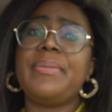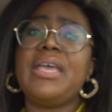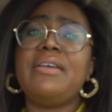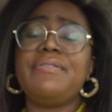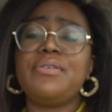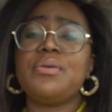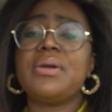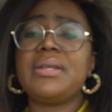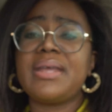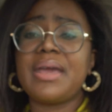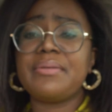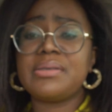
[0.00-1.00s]
if you are
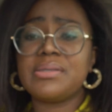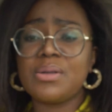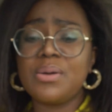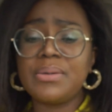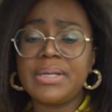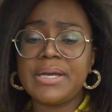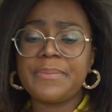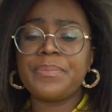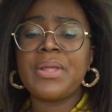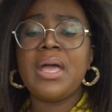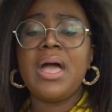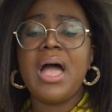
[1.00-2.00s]
in Arizona,
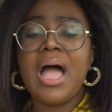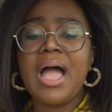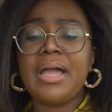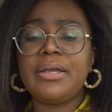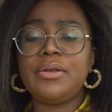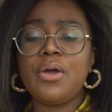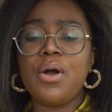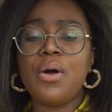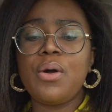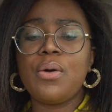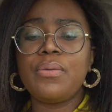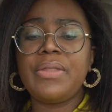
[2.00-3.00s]
I
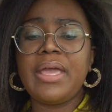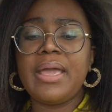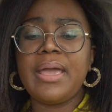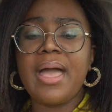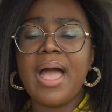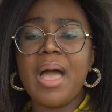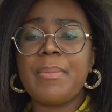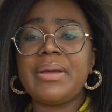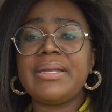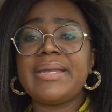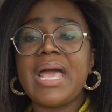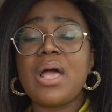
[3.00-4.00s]
know they
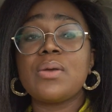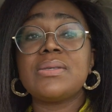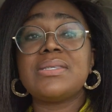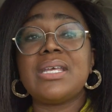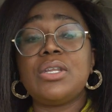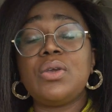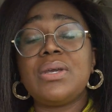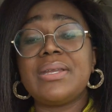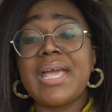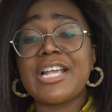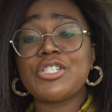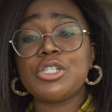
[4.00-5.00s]
announced that you can
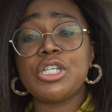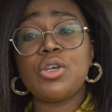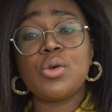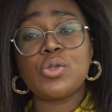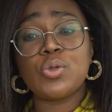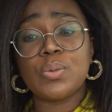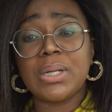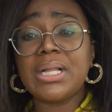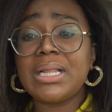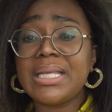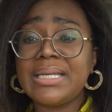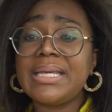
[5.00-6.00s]
actually go to a
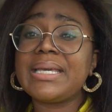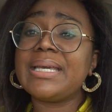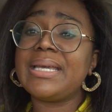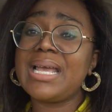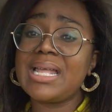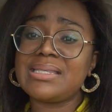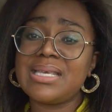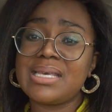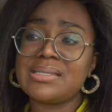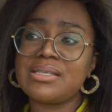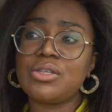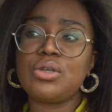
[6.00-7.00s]
clinic and get
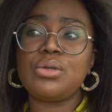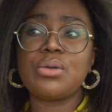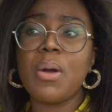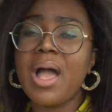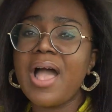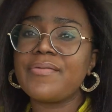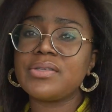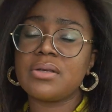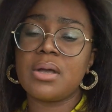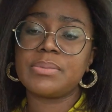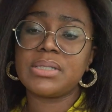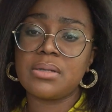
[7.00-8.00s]
tested. You don't have to
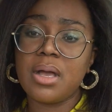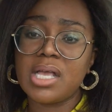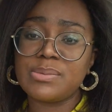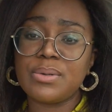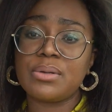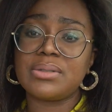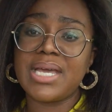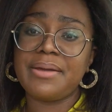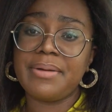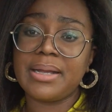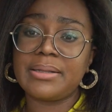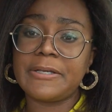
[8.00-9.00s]
come to the hospital
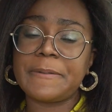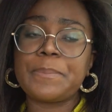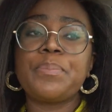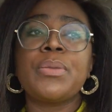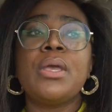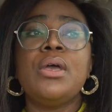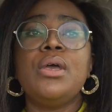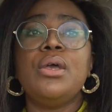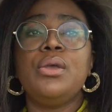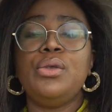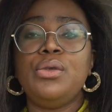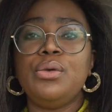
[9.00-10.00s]
directly.
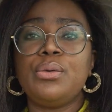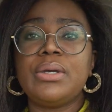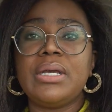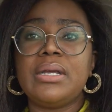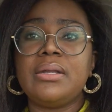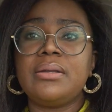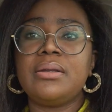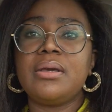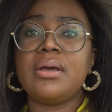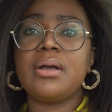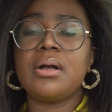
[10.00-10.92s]
You can